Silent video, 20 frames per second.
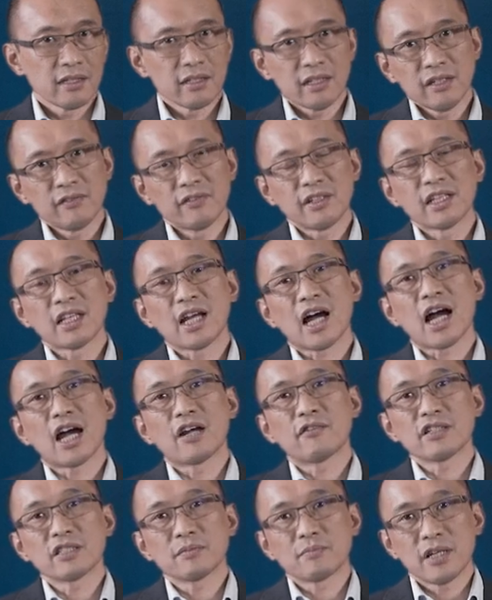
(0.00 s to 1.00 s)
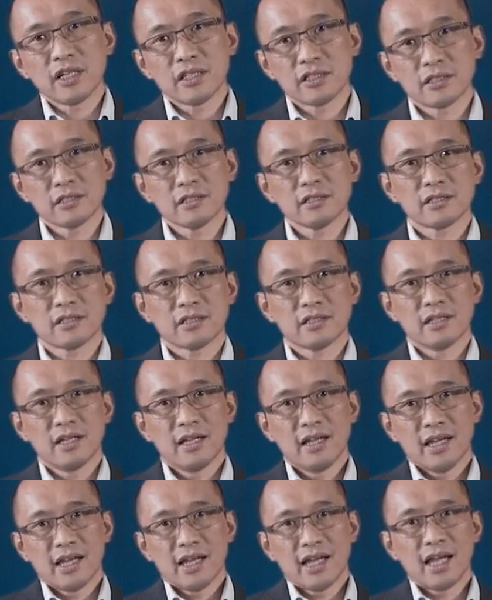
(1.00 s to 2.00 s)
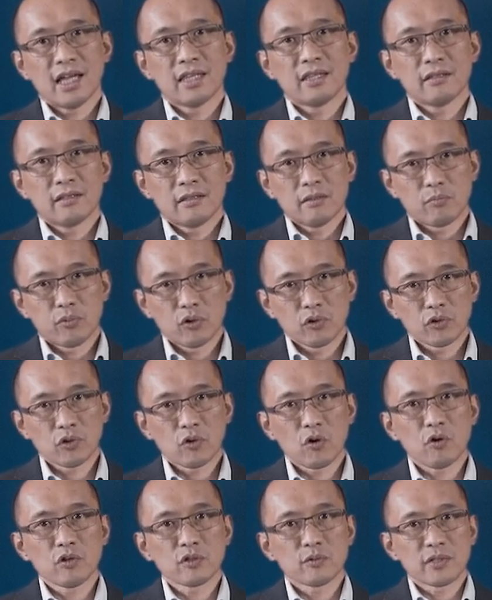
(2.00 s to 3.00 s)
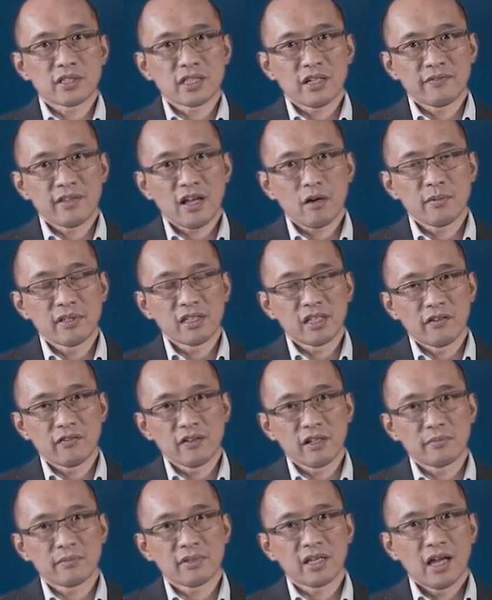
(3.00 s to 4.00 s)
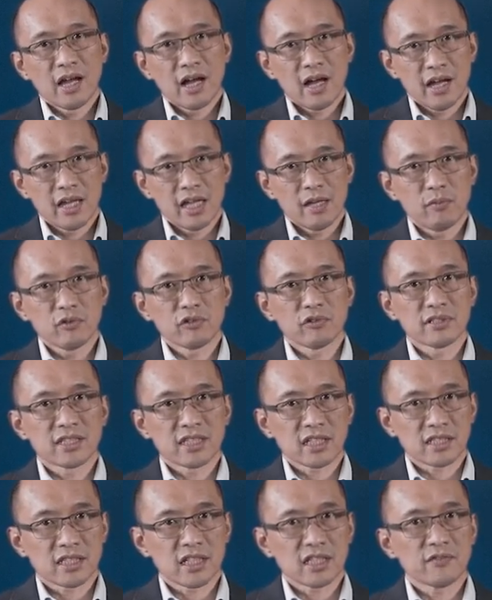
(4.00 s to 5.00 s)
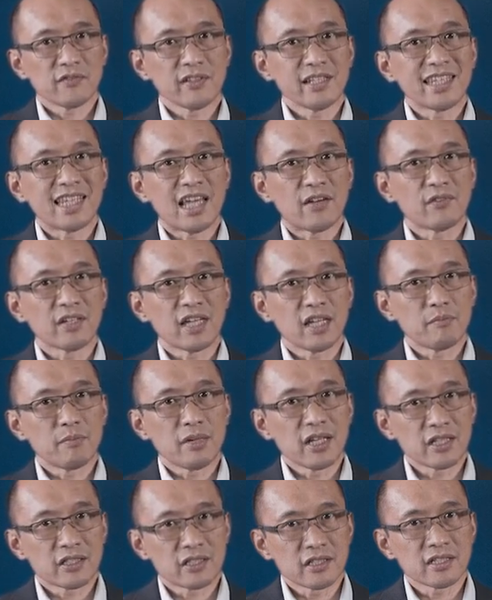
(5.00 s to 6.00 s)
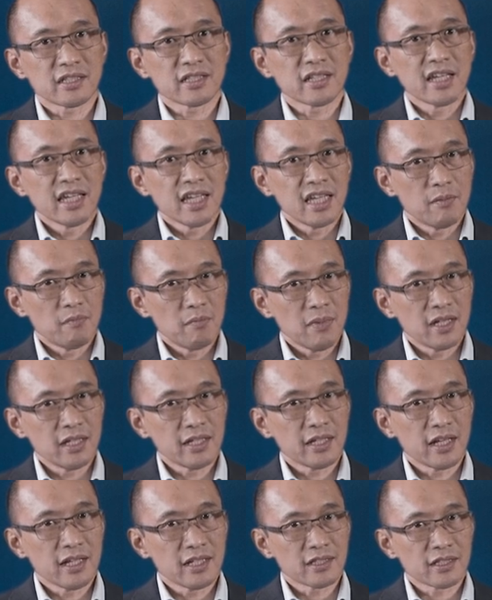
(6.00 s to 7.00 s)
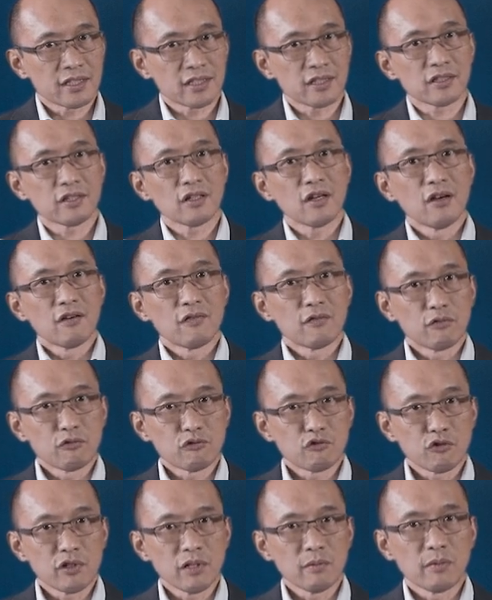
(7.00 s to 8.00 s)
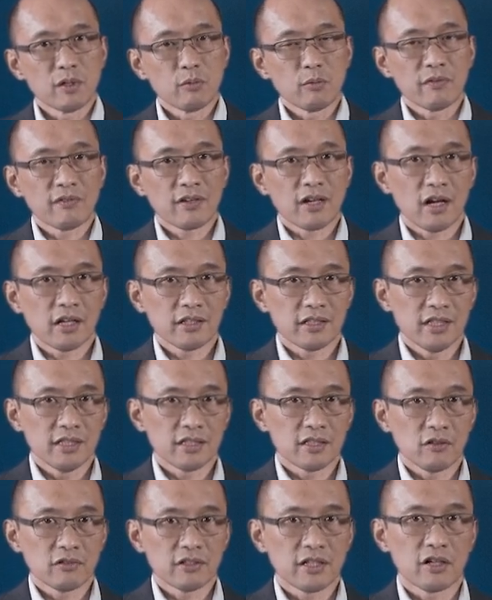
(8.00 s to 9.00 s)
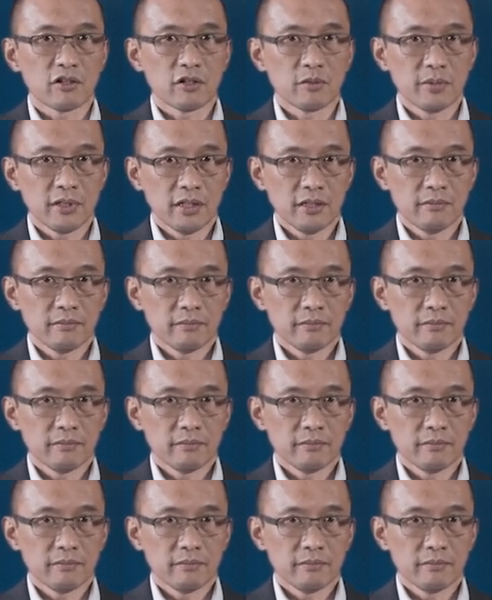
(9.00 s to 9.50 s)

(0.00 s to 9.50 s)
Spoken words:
even in high-risk patients, and protocols which have now been developed are able to successfully navigate patients in many cases through treatment with CAR T-cell therapy.